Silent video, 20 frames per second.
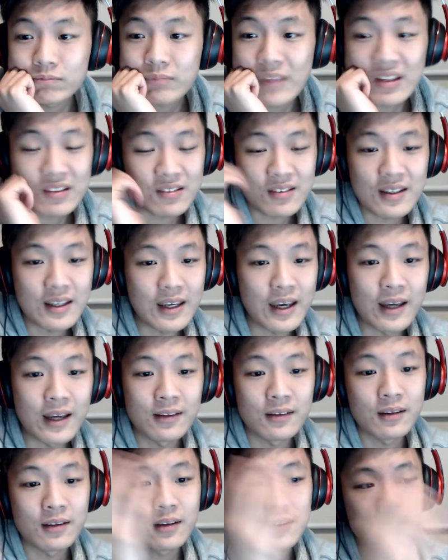it's the end
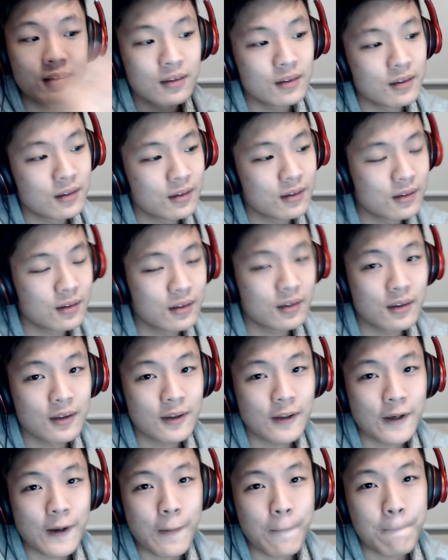
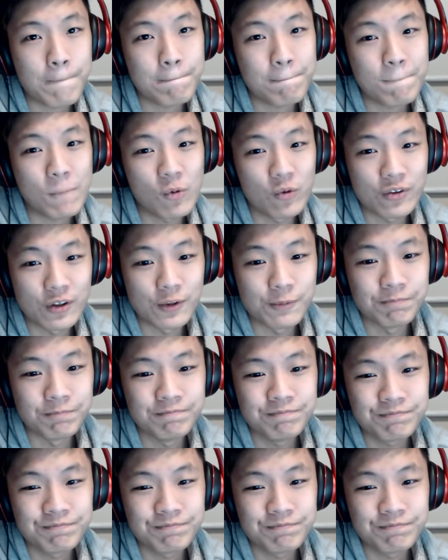with him.